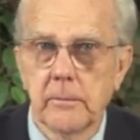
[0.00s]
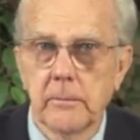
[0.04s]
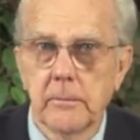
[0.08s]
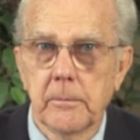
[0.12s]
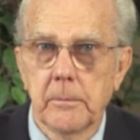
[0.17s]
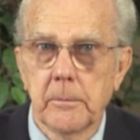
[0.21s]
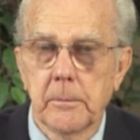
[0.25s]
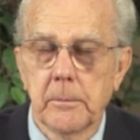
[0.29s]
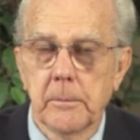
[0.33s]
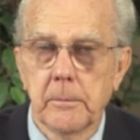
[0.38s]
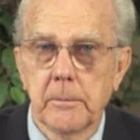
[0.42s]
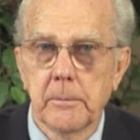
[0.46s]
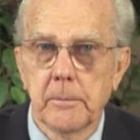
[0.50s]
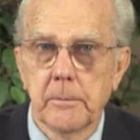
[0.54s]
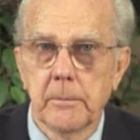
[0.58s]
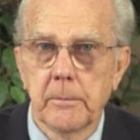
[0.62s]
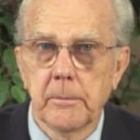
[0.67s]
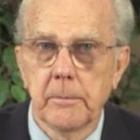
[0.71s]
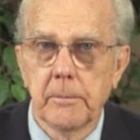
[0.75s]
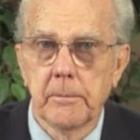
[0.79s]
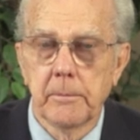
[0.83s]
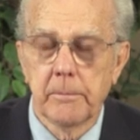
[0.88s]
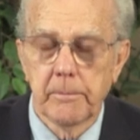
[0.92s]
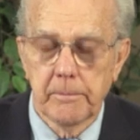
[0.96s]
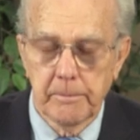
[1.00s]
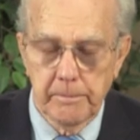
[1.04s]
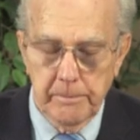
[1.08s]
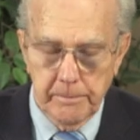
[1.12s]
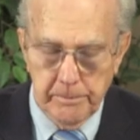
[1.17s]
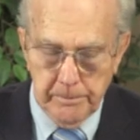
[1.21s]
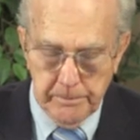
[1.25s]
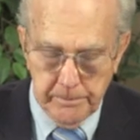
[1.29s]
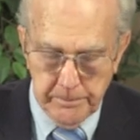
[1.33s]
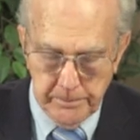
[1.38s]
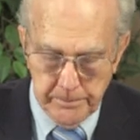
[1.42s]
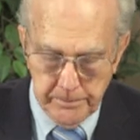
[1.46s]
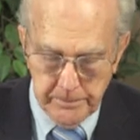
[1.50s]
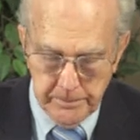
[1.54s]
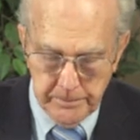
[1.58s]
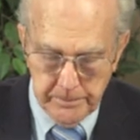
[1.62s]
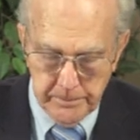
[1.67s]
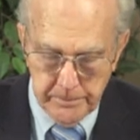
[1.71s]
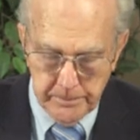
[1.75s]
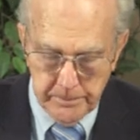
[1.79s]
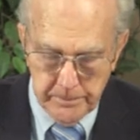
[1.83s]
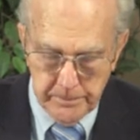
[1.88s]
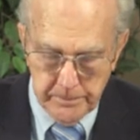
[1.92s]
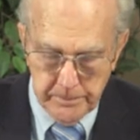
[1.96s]

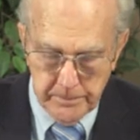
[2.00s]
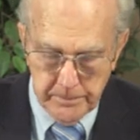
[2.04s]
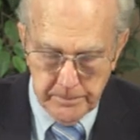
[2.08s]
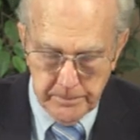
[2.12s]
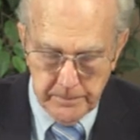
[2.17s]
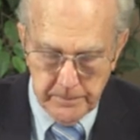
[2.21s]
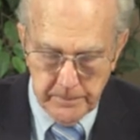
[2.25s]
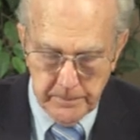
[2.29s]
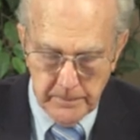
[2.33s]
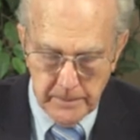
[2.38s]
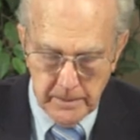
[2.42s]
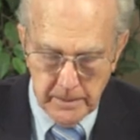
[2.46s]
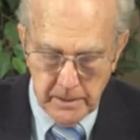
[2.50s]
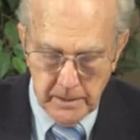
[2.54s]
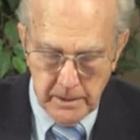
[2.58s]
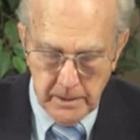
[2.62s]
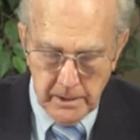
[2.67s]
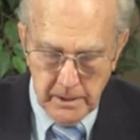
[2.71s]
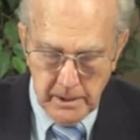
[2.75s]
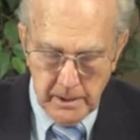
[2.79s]
[no speech]